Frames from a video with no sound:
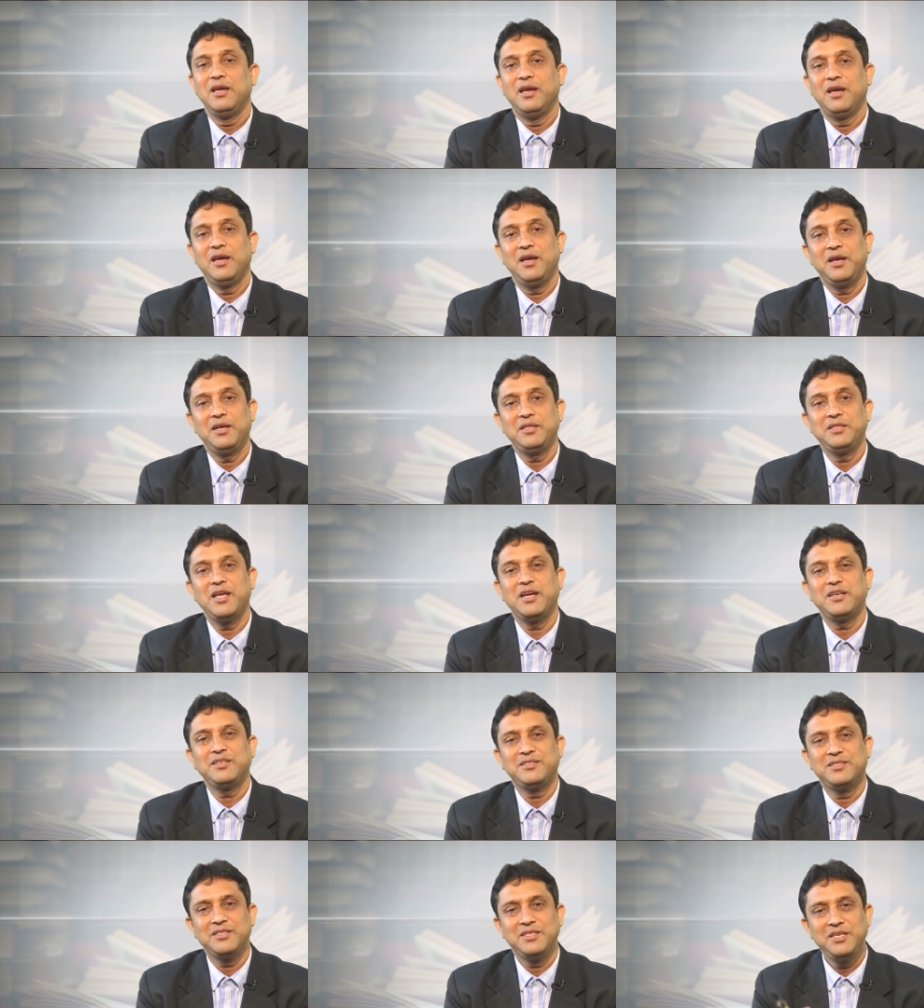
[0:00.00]

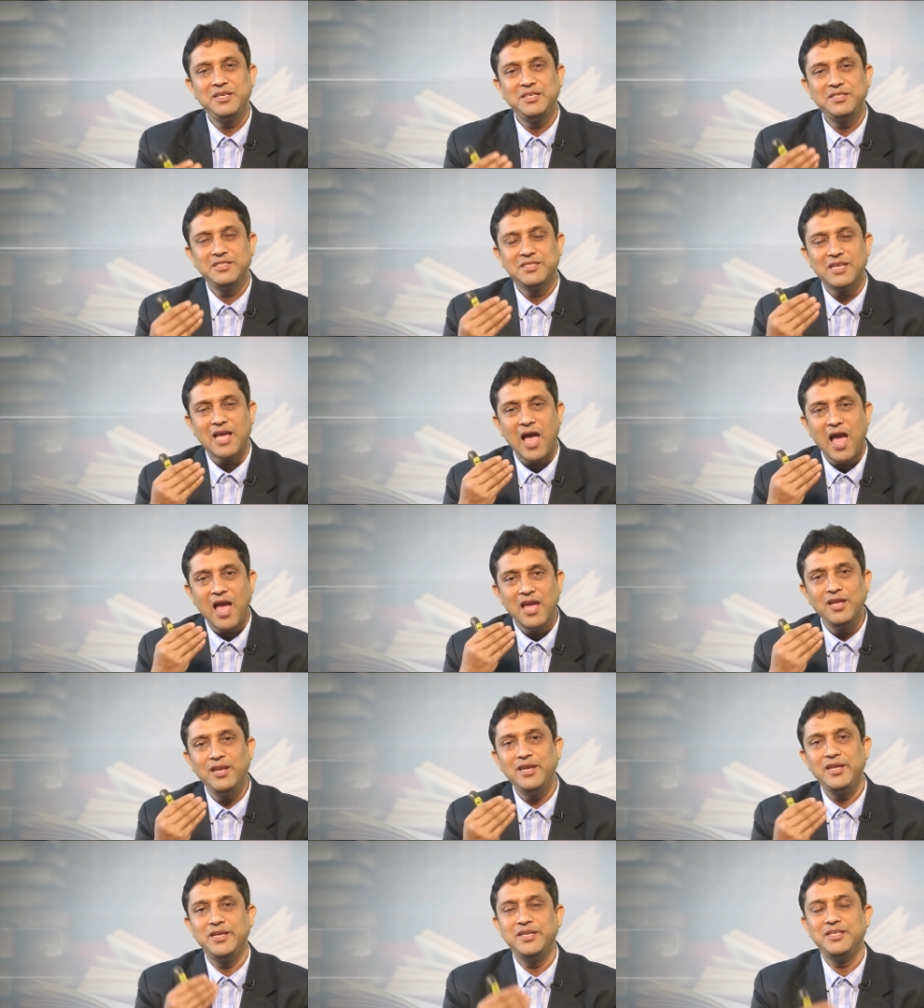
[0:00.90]
that he is
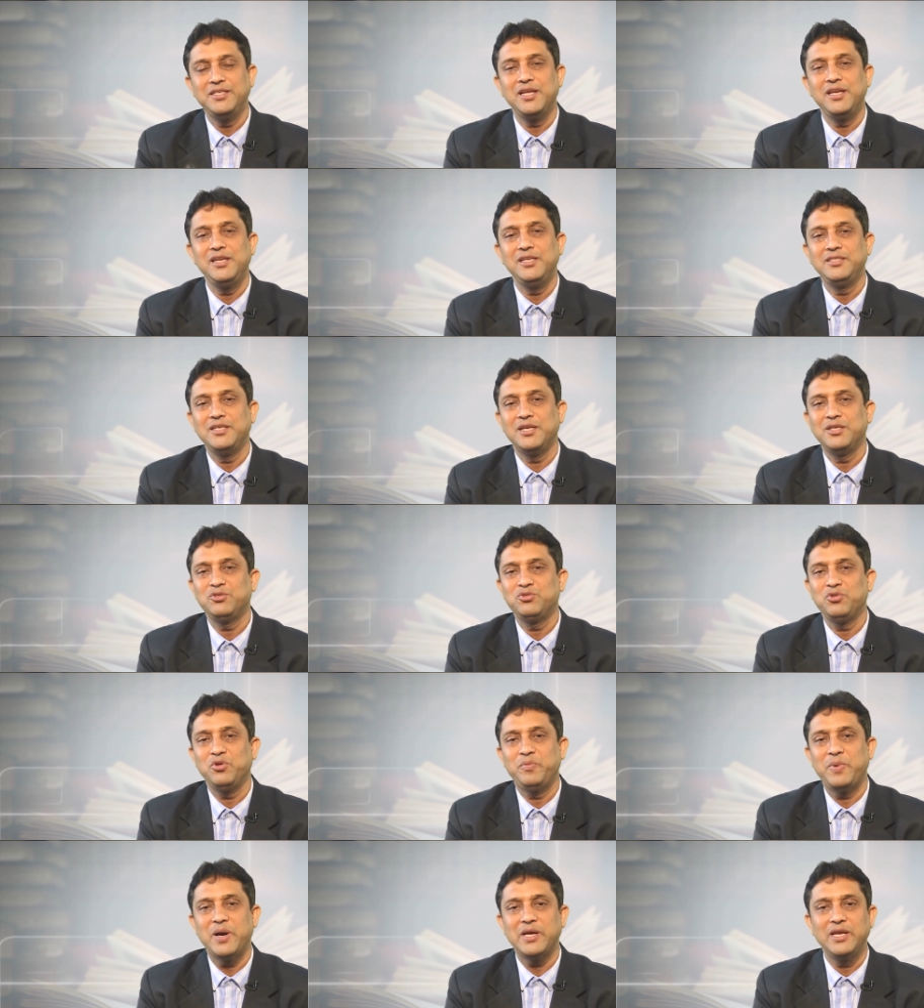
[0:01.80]
highly intelligent
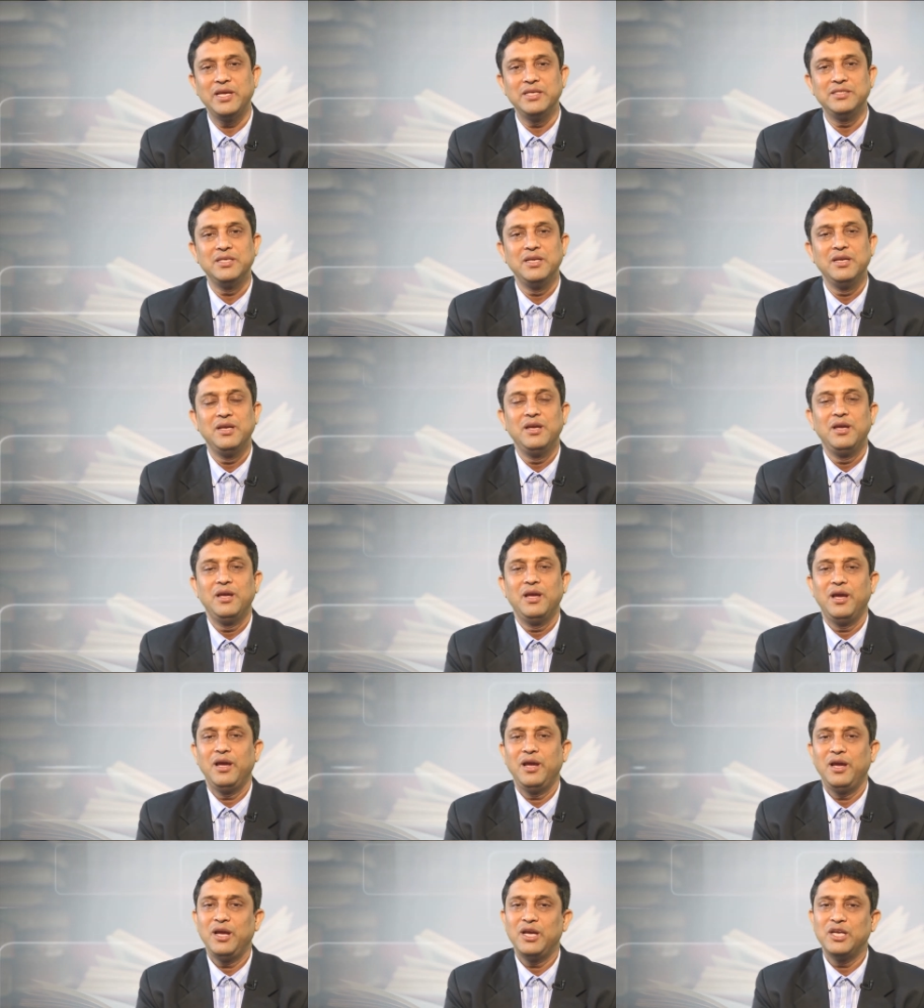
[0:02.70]
so far
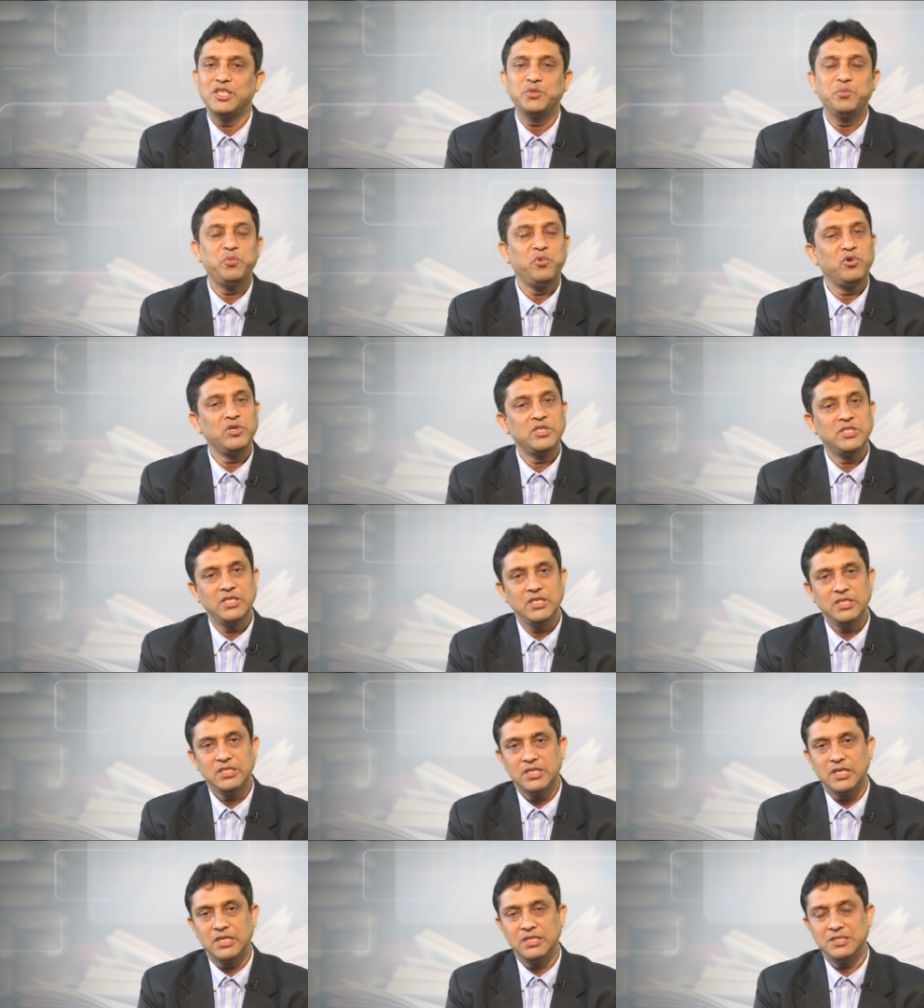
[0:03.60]
as sports
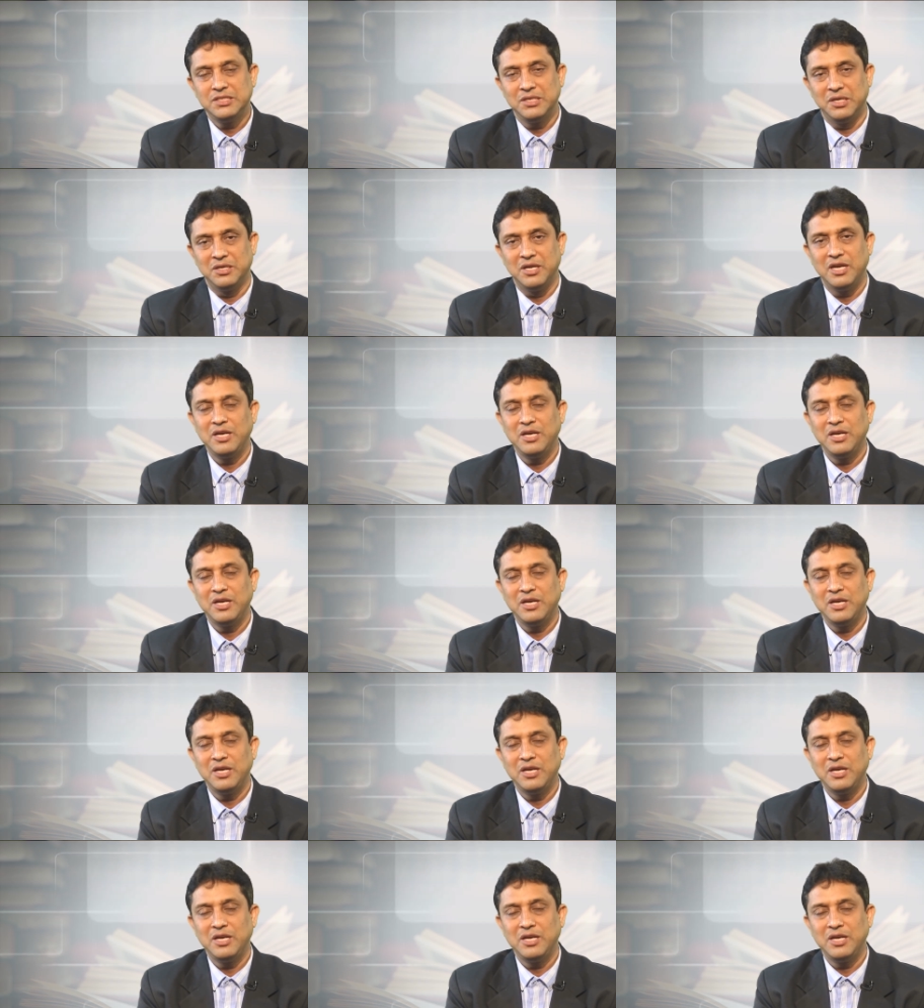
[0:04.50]
is concerned,